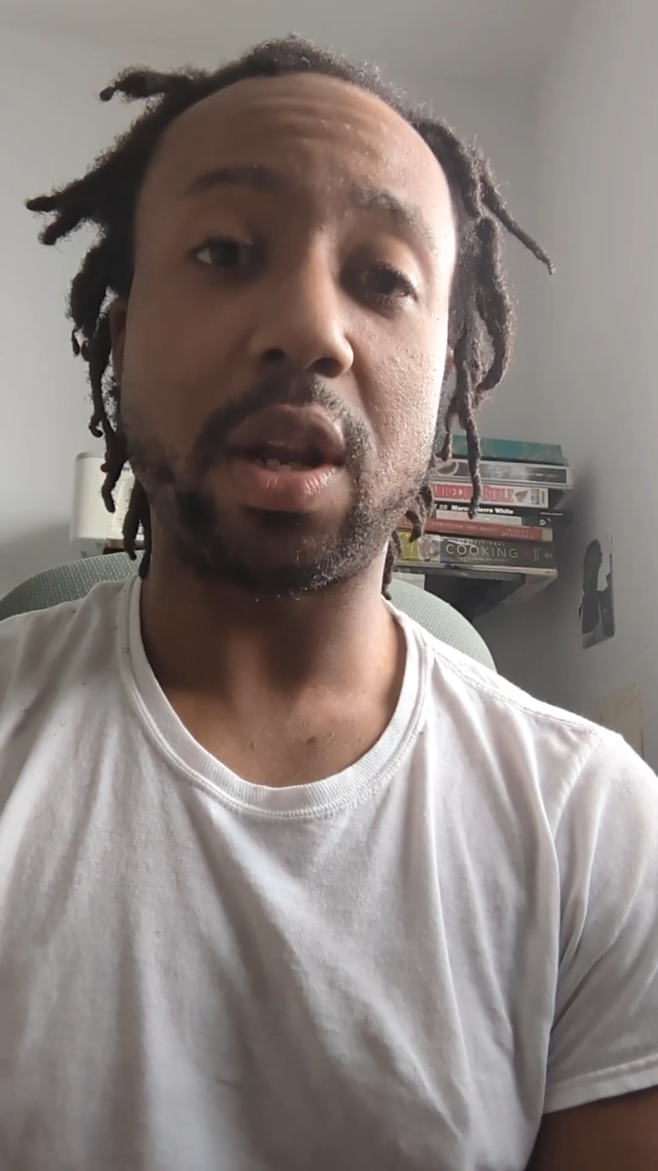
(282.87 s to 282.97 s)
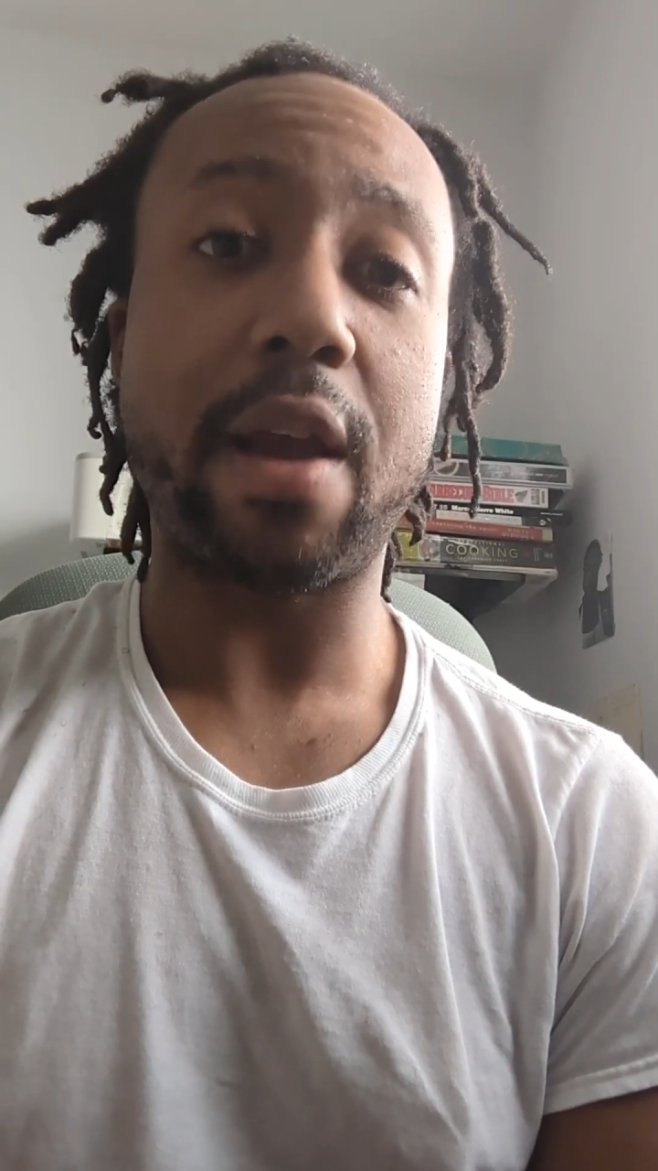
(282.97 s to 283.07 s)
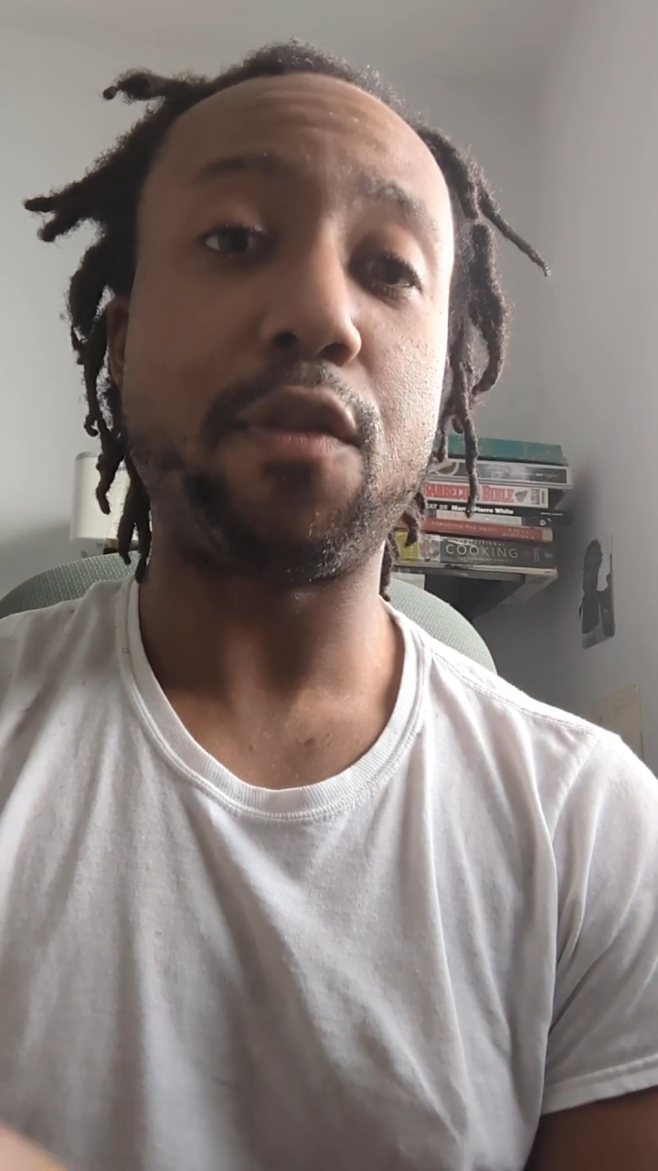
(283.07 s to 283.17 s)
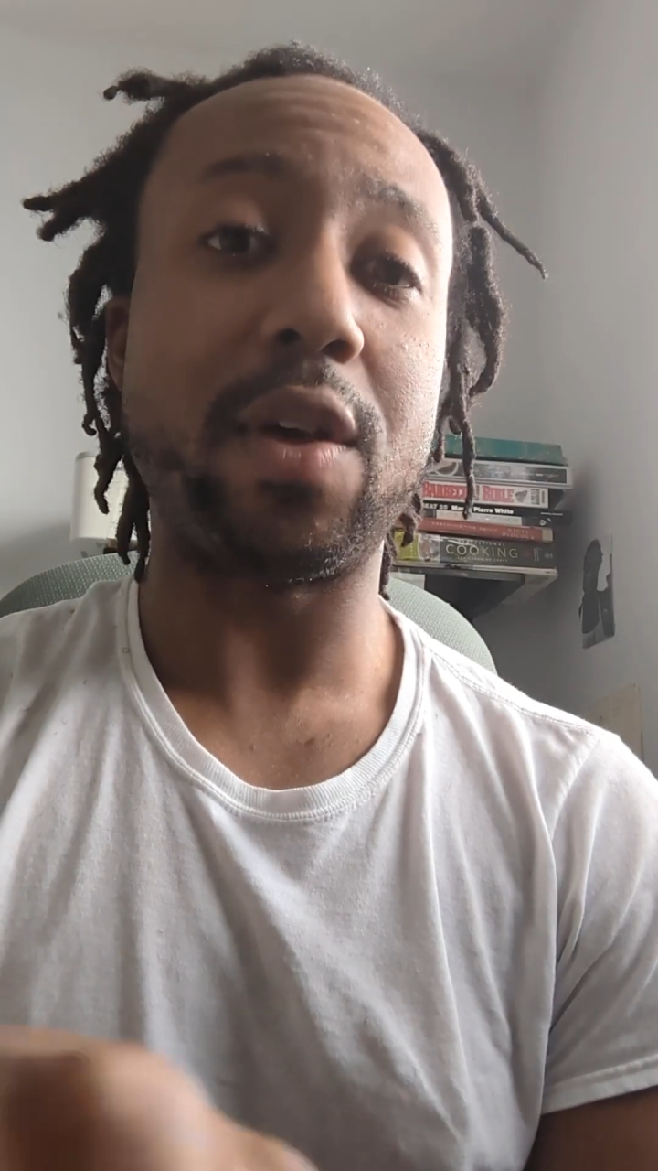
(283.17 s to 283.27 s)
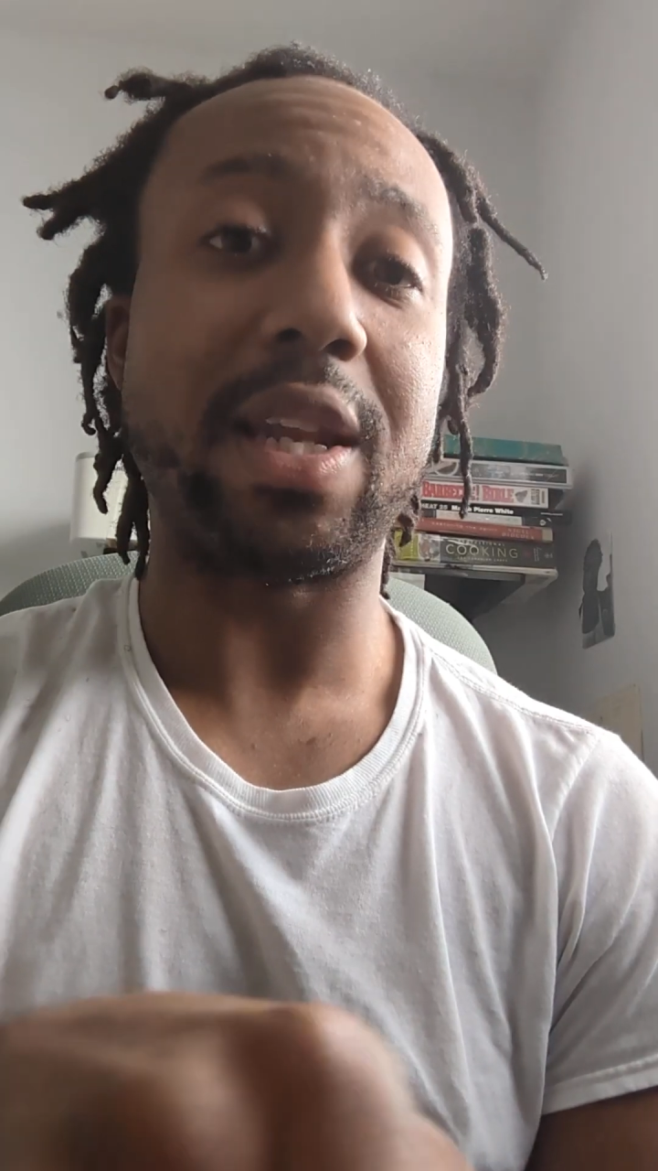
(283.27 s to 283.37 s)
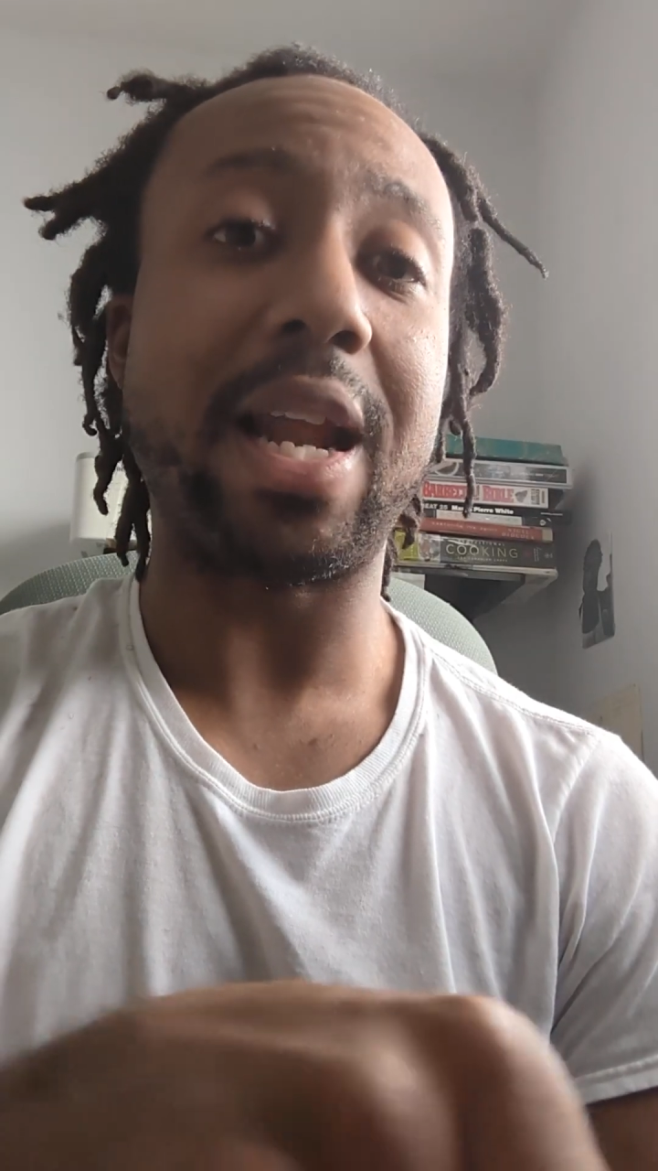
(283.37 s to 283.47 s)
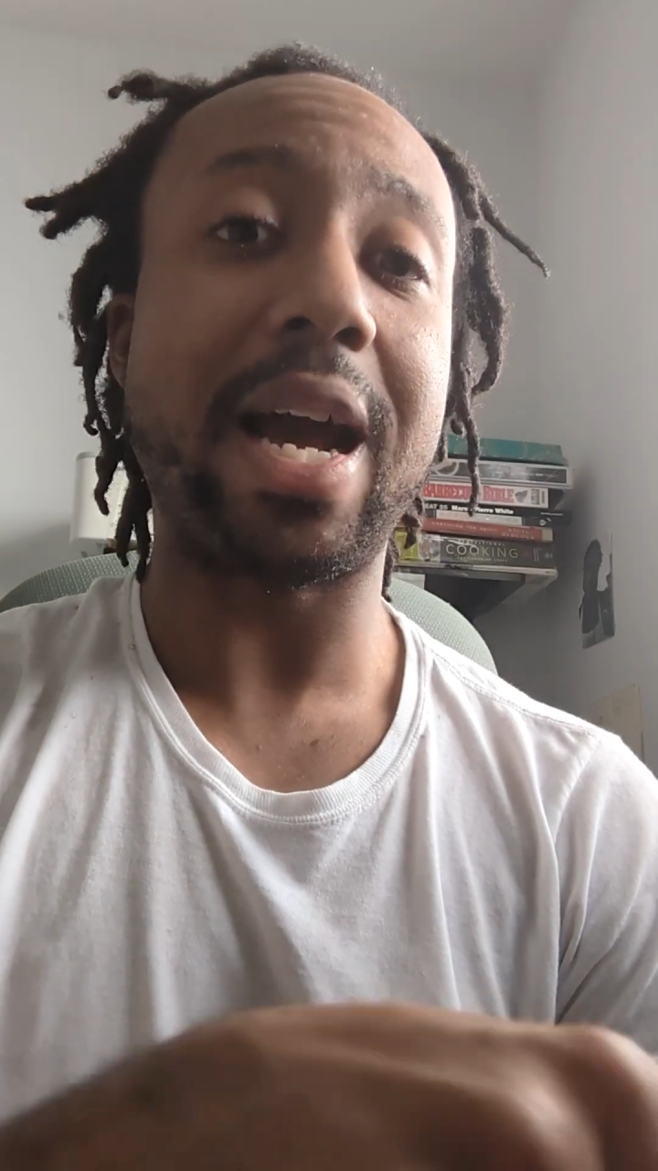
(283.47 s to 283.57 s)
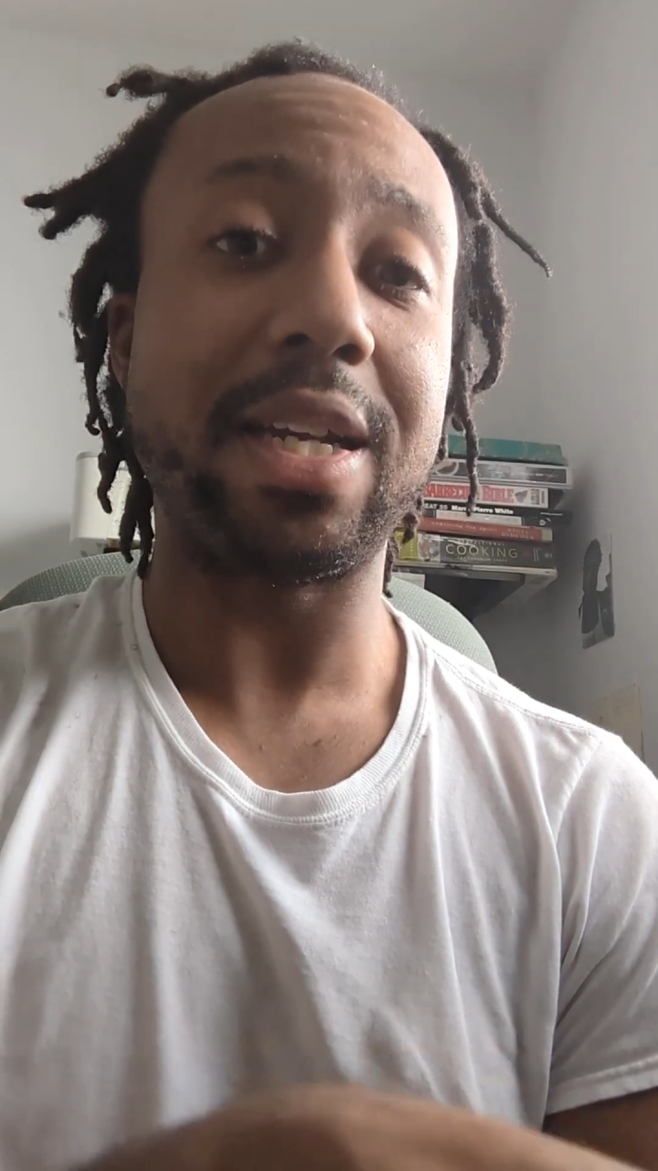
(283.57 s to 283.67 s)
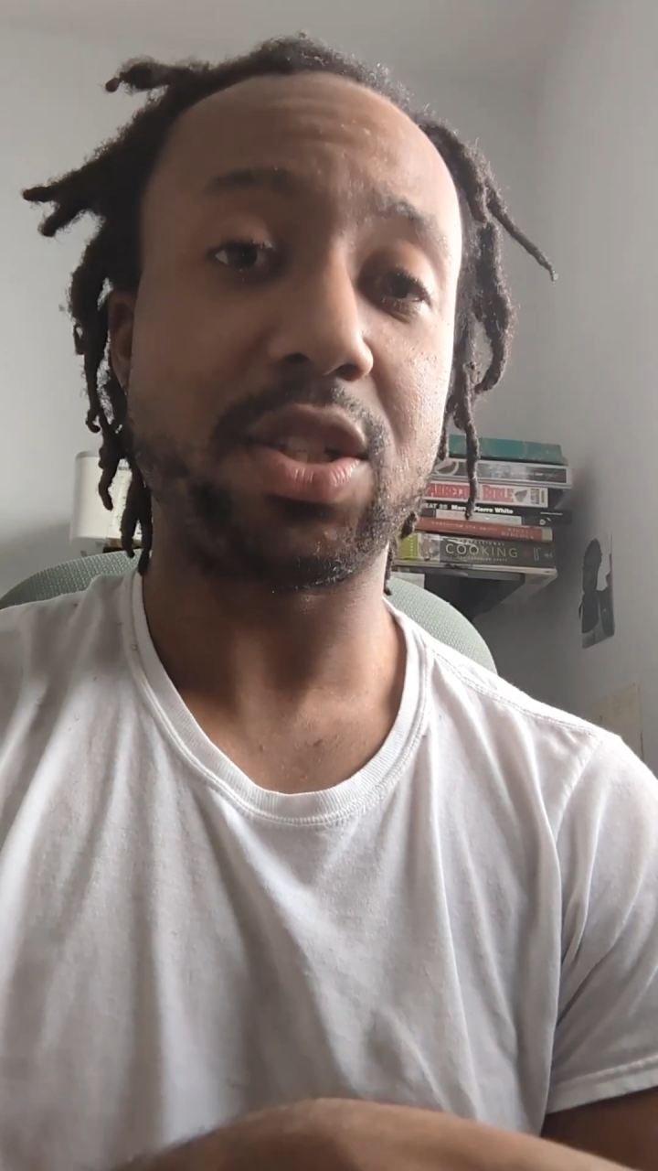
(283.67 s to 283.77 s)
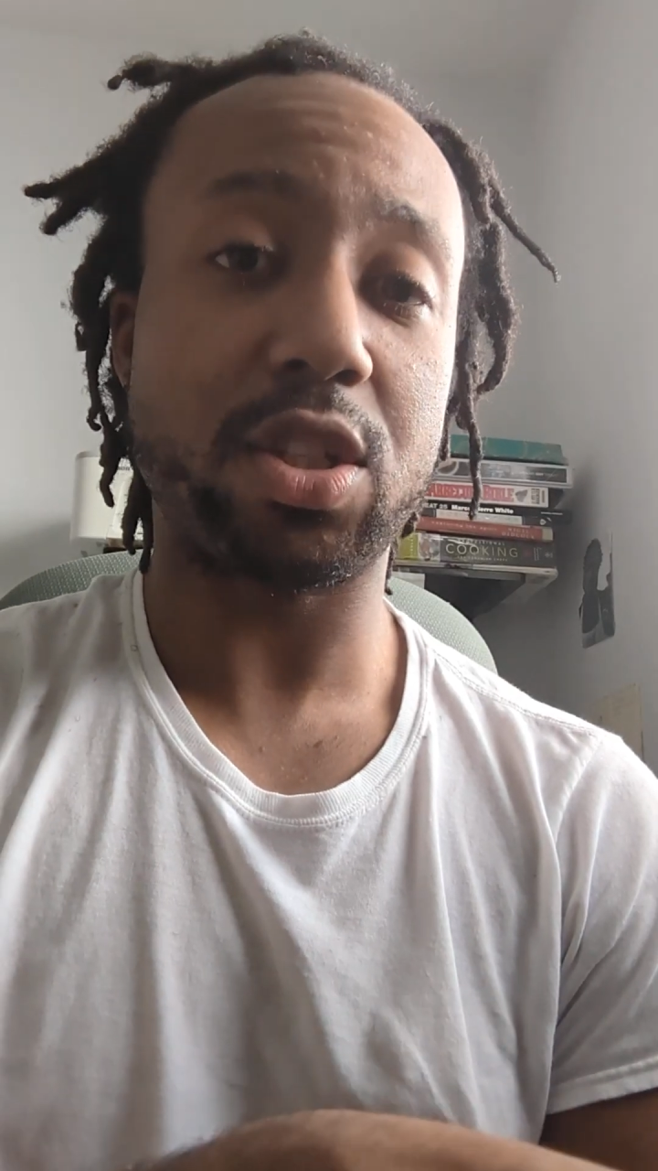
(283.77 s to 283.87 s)
life with
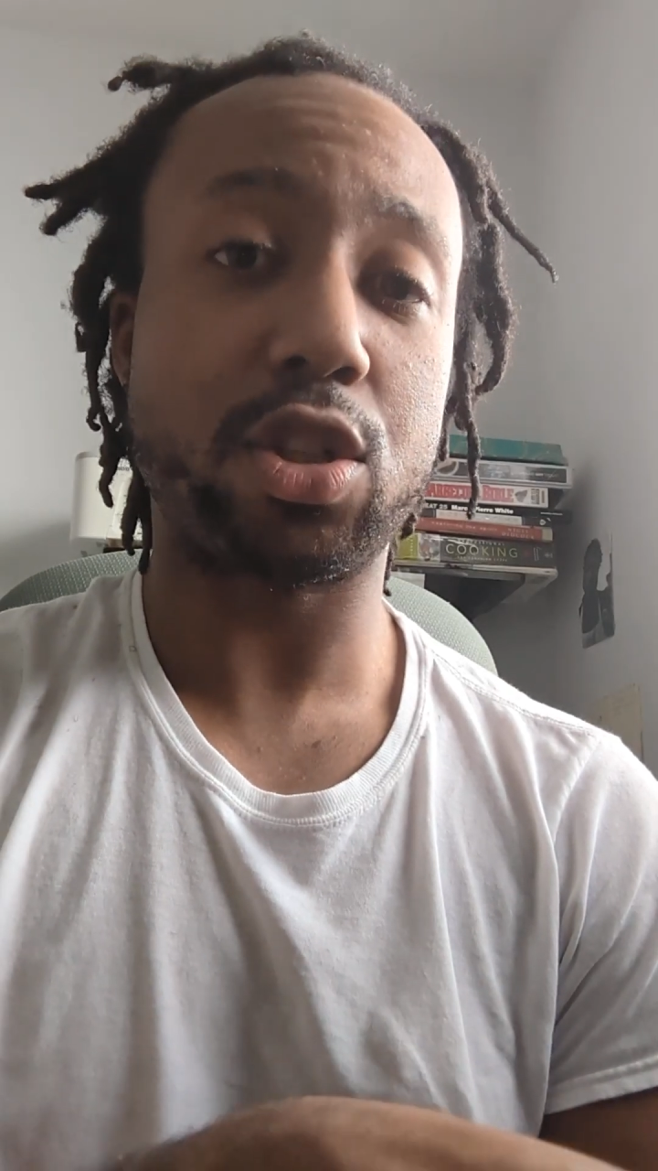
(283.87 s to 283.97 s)
lies